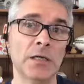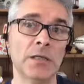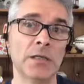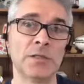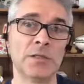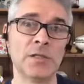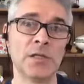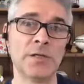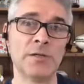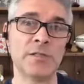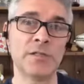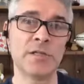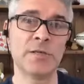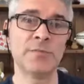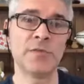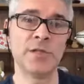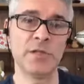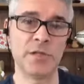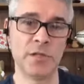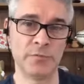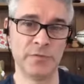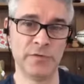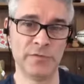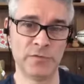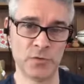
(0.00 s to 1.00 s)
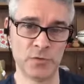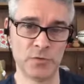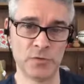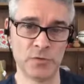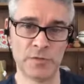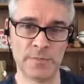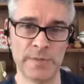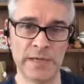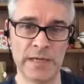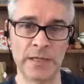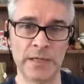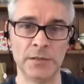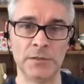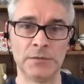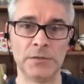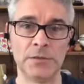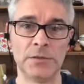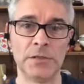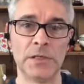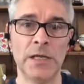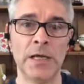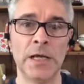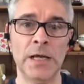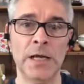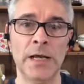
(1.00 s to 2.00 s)
so it's something that we've talked about.
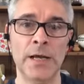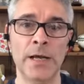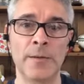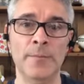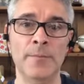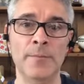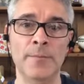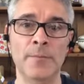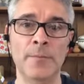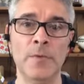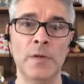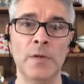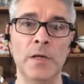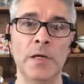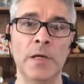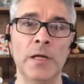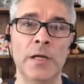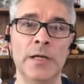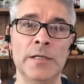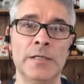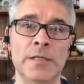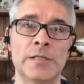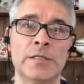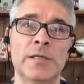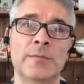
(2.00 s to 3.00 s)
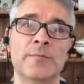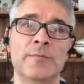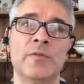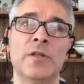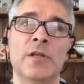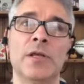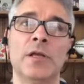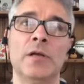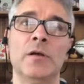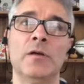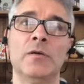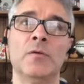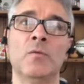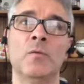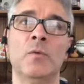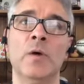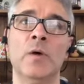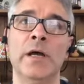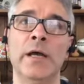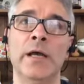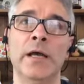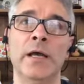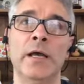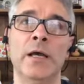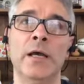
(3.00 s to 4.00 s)
Mm-hmm. Um, it's something
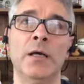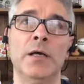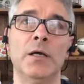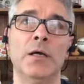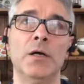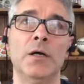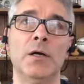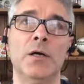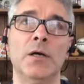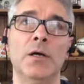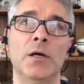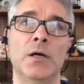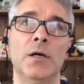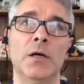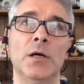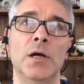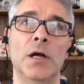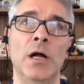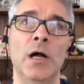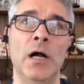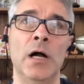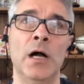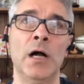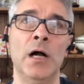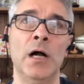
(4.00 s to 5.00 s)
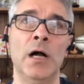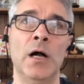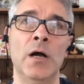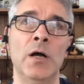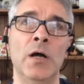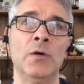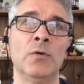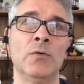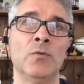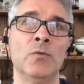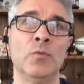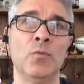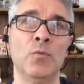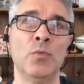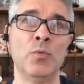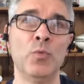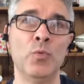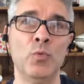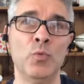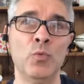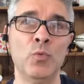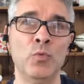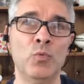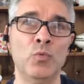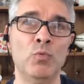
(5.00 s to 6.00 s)
where uh,
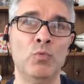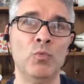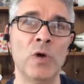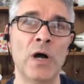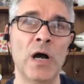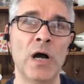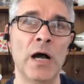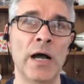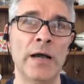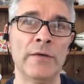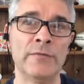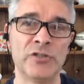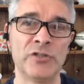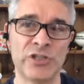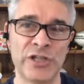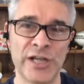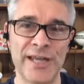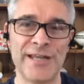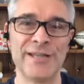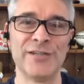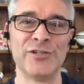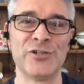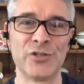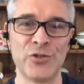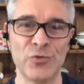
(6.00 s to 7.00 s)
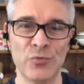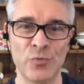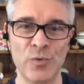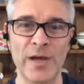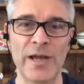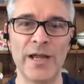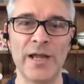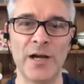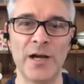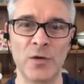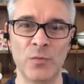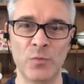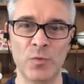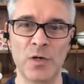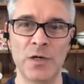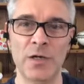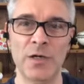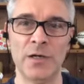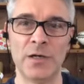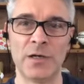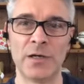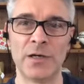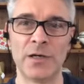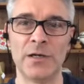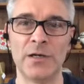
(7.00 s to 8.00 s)
I've changed the way I
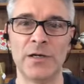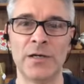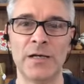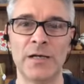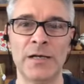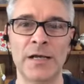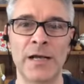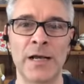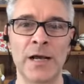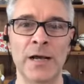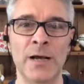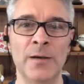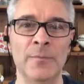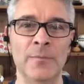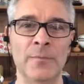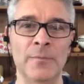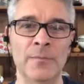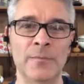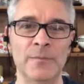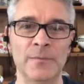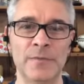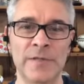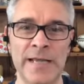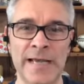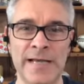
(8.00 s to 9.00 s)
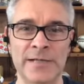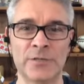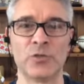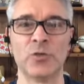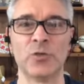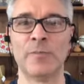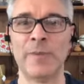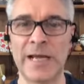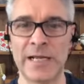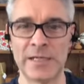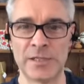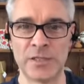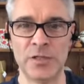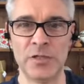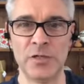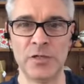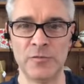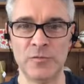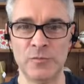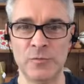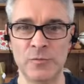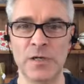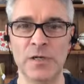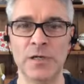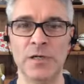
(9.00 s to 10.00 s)
work, um, the actual pattern
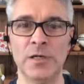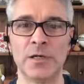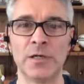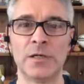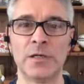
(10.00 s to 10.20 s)
of work.